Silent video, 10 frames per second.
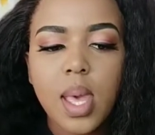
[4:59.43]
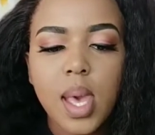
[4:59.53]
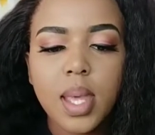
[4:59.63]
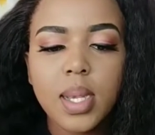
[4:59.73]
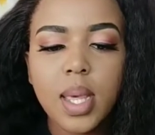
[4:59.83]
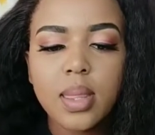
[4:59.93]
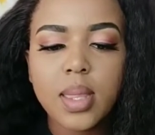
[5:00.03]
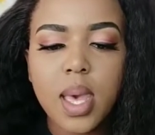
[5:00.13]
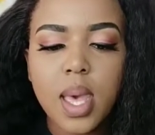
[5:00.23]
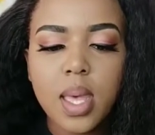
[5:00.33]

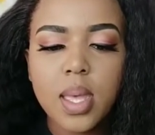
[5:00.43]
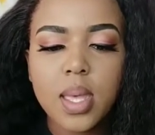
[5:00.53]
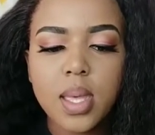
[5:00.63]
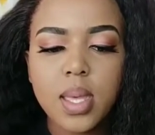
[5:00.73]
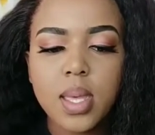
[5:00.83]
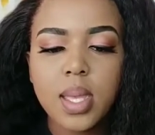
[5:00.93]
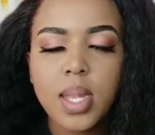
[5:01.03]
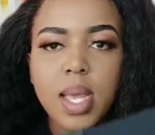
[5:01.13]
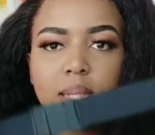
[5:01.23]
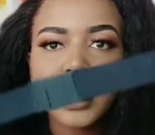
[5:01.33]
another
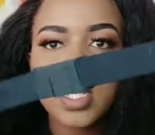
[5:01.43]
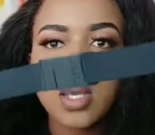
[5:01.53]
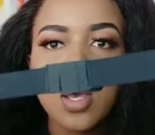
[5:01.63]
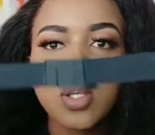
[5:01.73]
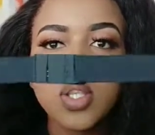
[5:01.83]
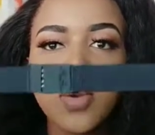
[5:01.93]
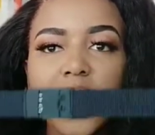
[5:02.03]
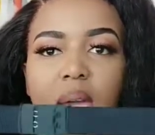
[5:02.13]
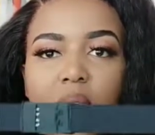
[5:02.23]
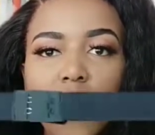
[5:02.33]
elastic. So I
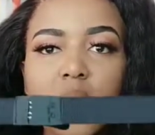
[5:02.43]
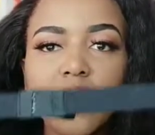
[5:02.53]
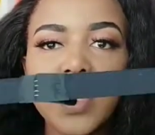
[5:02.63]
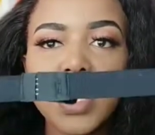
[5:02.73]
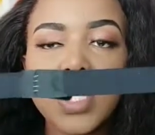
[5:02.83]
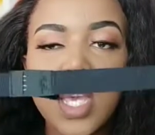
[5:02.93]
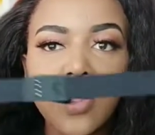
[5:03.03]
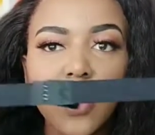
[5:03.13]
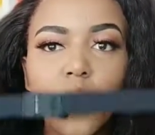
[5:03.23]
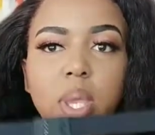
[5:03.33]
already have one of these
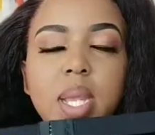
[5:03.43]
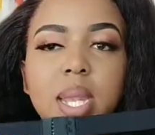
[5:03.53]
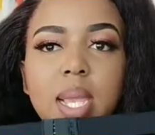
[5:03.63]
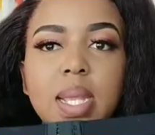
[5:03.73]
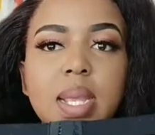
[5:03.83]
in the wig, like it